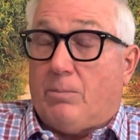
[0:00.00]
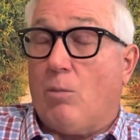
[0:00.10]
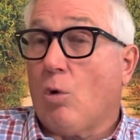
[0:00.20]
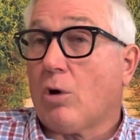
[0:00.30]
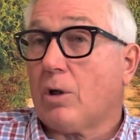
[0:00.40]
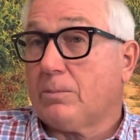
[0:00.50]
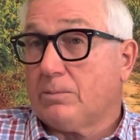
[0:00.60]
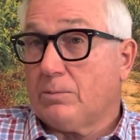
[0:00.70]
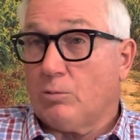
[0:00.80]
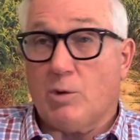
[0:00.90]
more
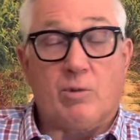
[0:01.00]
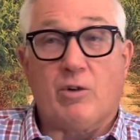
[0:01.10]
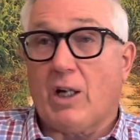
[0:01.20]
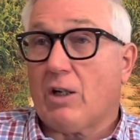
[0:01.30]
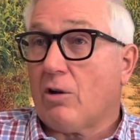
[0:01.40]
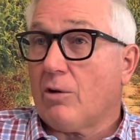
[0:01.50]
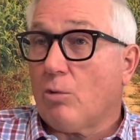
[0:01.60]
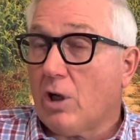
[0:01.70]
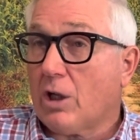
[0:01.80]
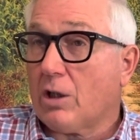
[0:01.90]
we provide all the
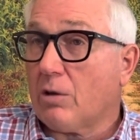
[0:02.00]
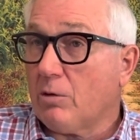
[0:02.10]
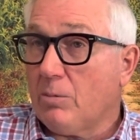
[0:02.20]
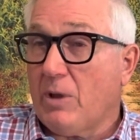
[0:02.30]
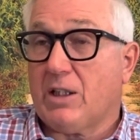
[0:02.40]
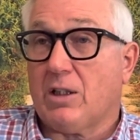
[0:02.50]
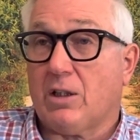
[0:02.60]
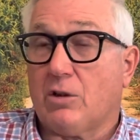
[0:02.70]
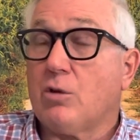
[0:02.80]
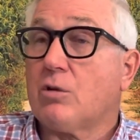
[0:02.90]
water, we make it a
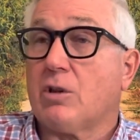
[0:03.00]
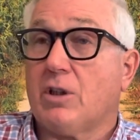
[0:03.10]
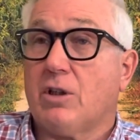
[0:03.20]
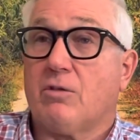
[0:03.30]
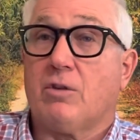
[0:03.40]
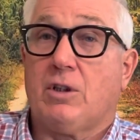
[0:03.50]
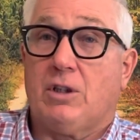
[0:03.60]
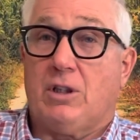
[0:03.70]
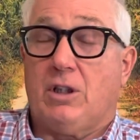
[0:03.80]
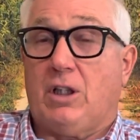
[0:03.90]
lucrative
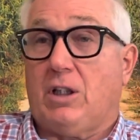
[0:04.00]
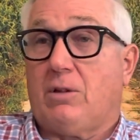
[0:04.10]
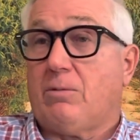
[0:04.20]
uh,